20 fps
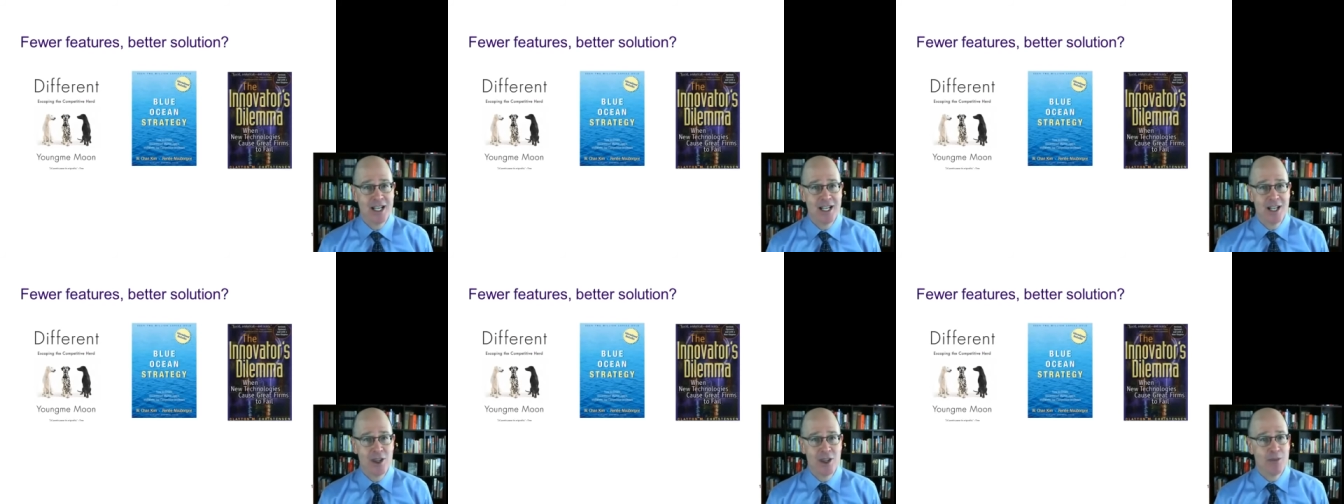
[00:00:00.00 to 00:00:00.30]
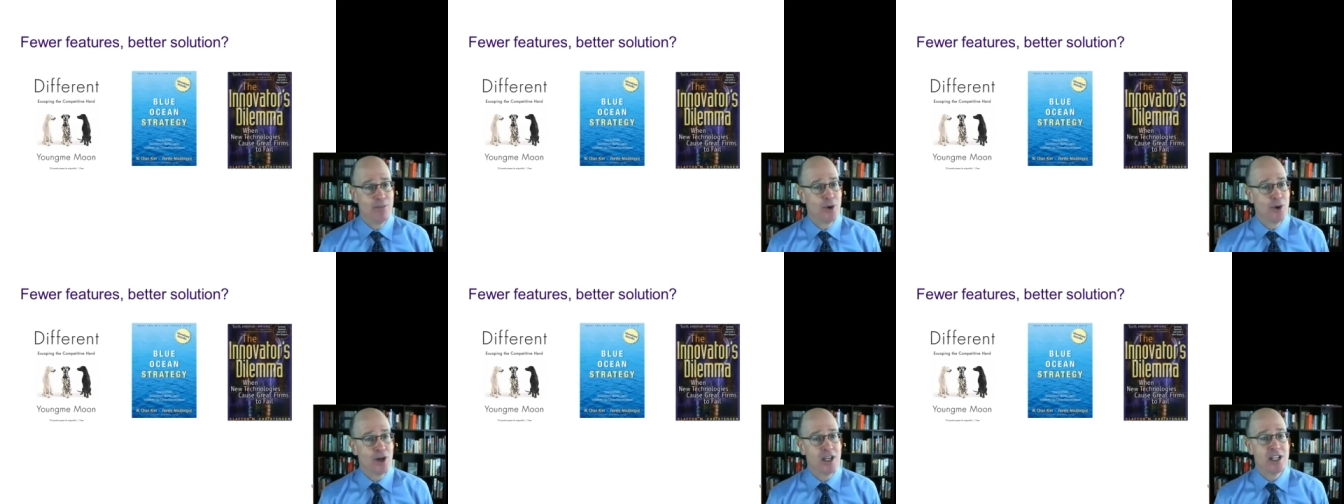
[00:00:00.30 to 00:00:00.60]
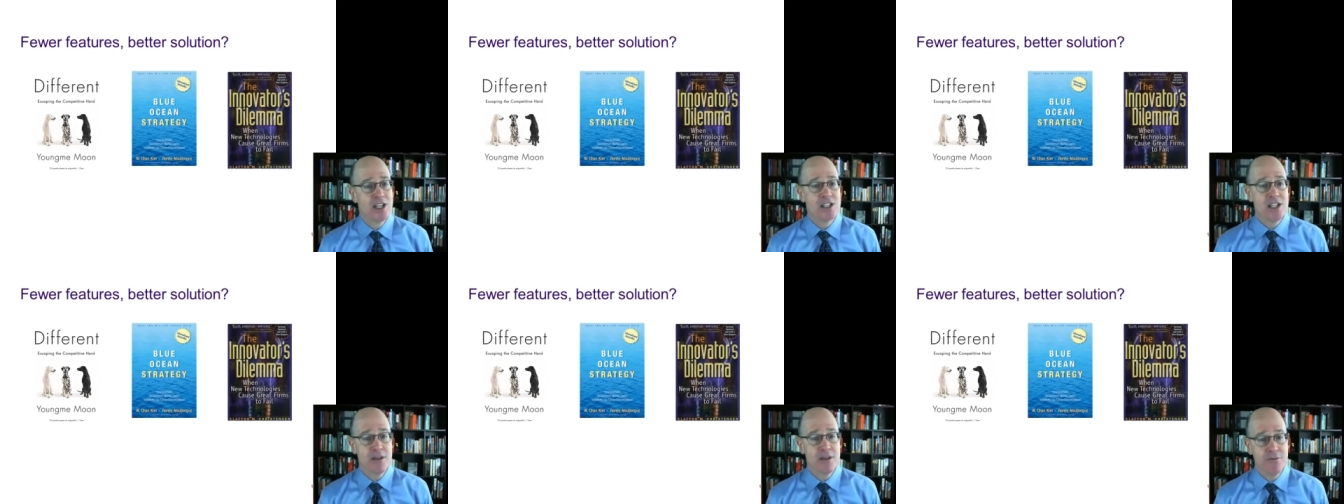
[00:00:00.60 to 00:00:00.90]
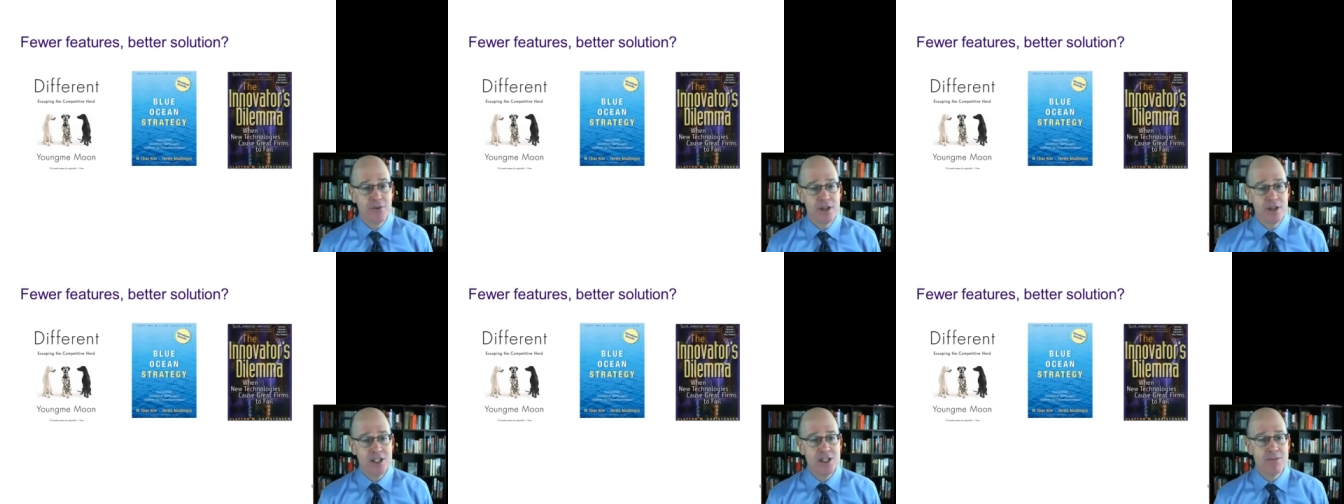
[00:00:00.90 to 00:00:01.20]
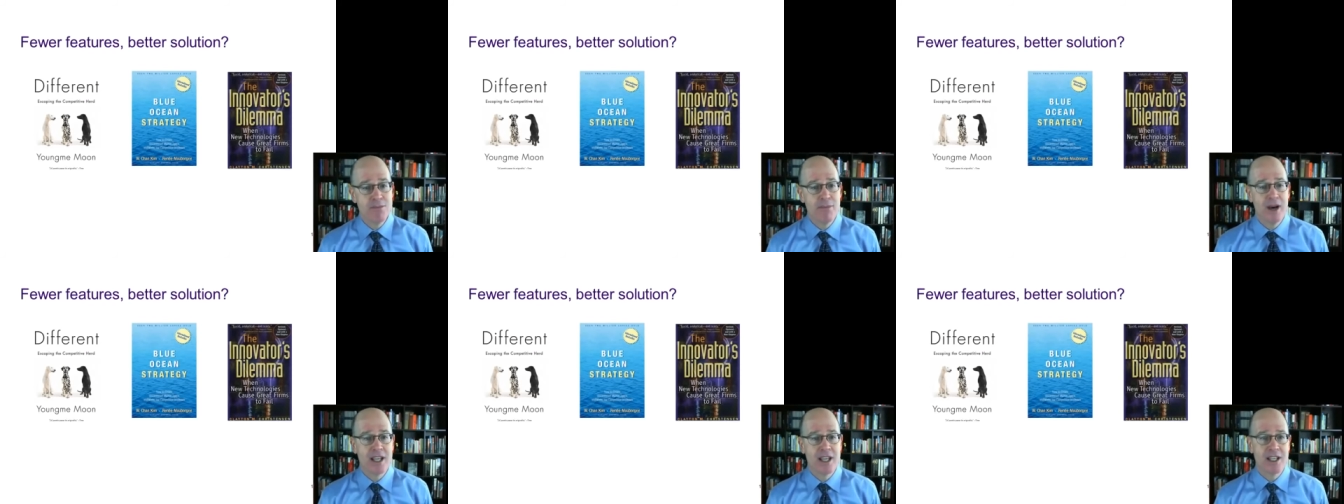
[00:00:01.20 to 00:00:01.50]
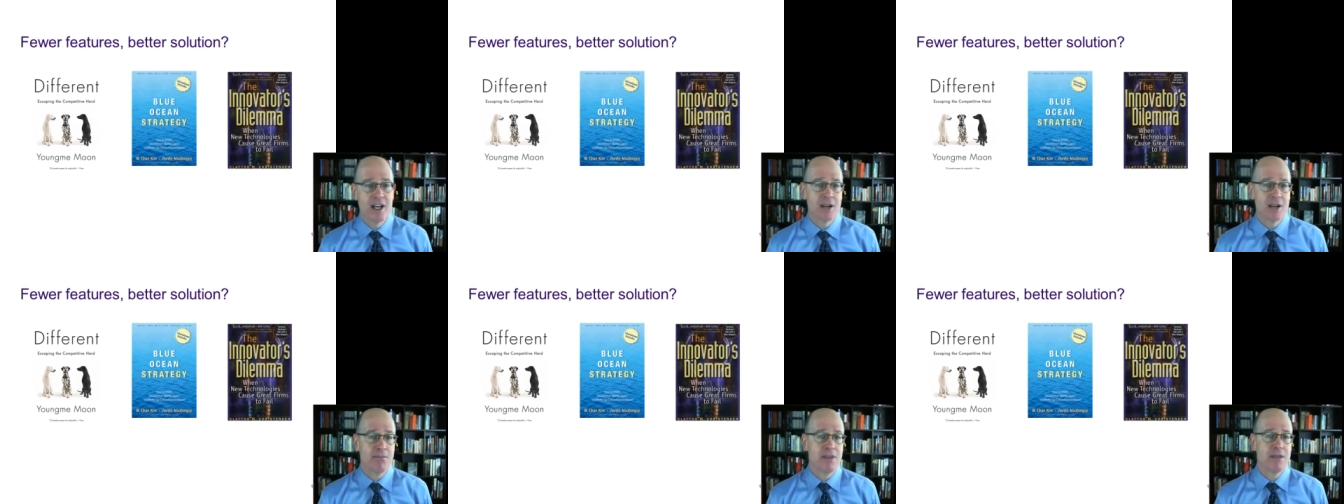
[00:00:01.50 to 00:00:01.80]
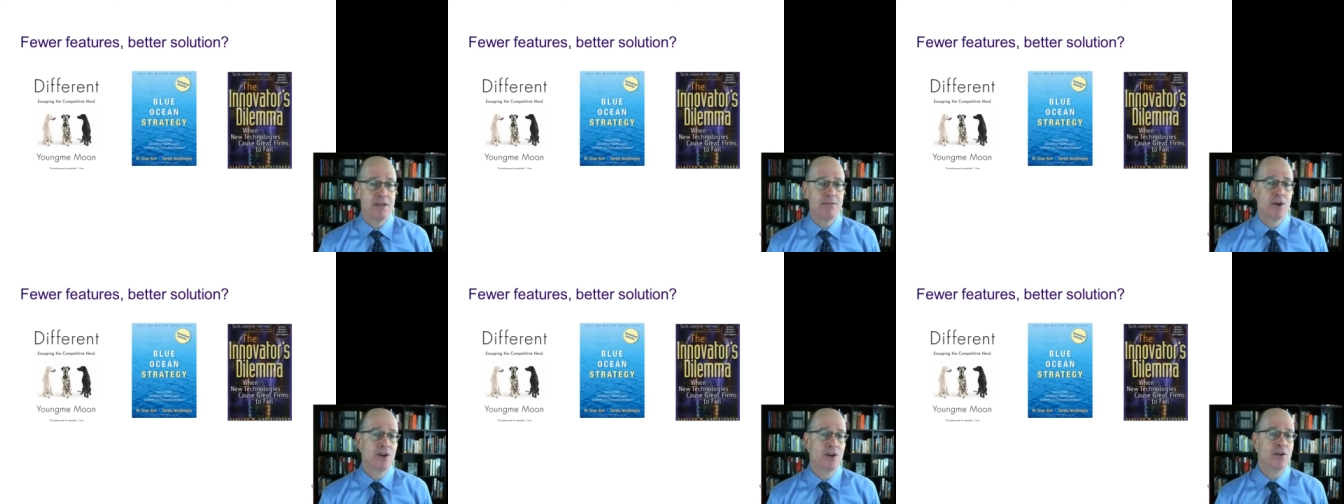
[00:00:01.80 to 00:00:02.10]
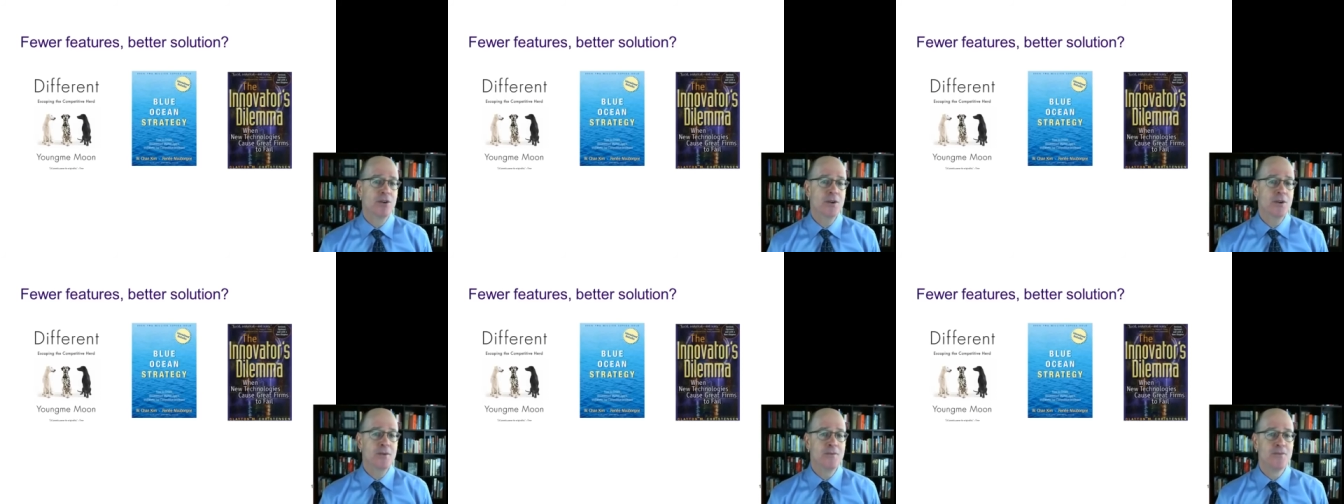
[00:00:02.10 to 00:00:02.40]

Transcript: The book Different by Young Mi Moon,